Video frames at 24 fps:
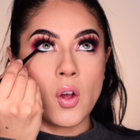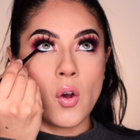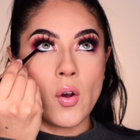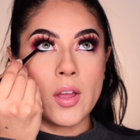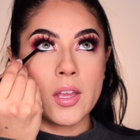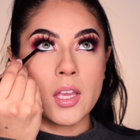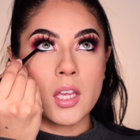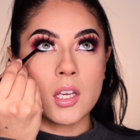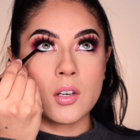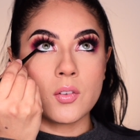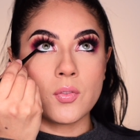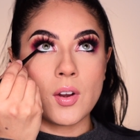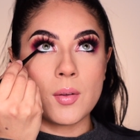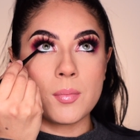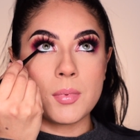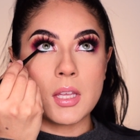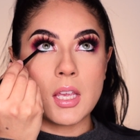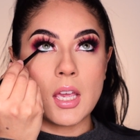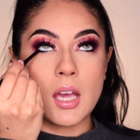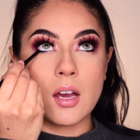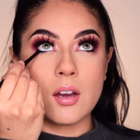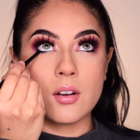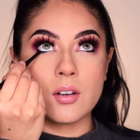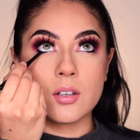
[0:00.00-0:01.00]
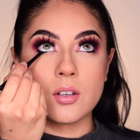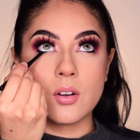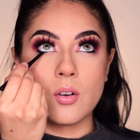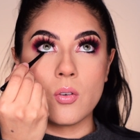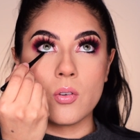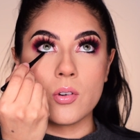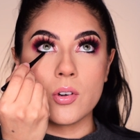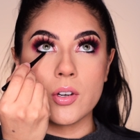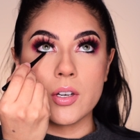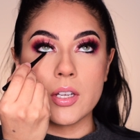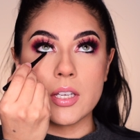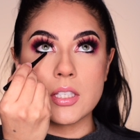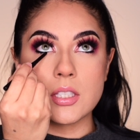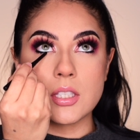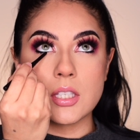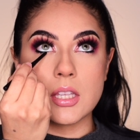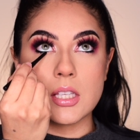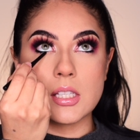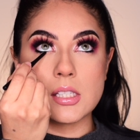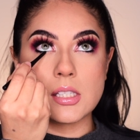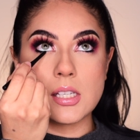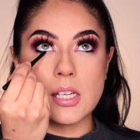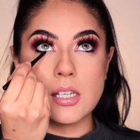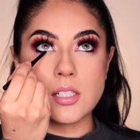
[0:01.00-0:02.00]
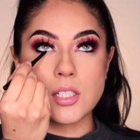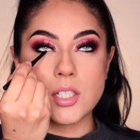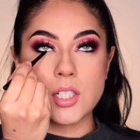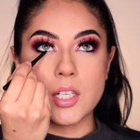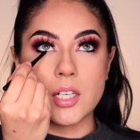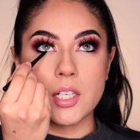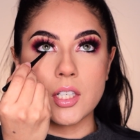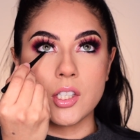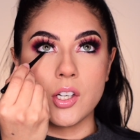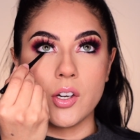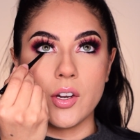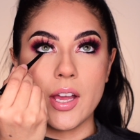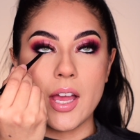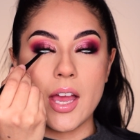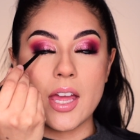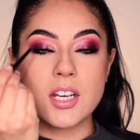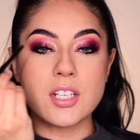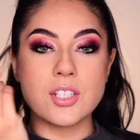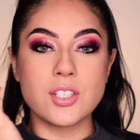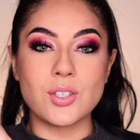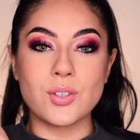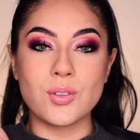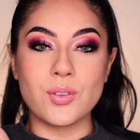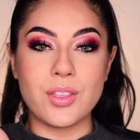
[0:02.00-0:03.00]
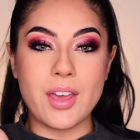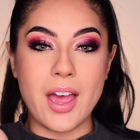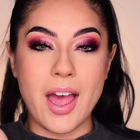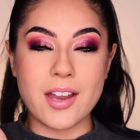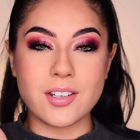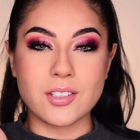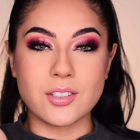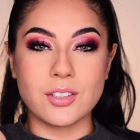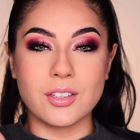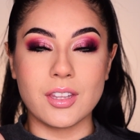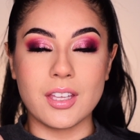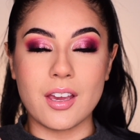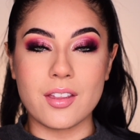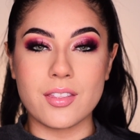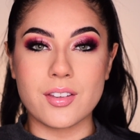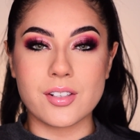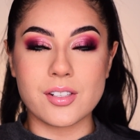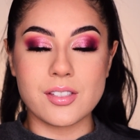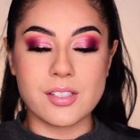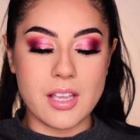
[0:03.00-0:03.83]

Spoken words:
Going in from the outer corner into the center, go ahead and do that to the other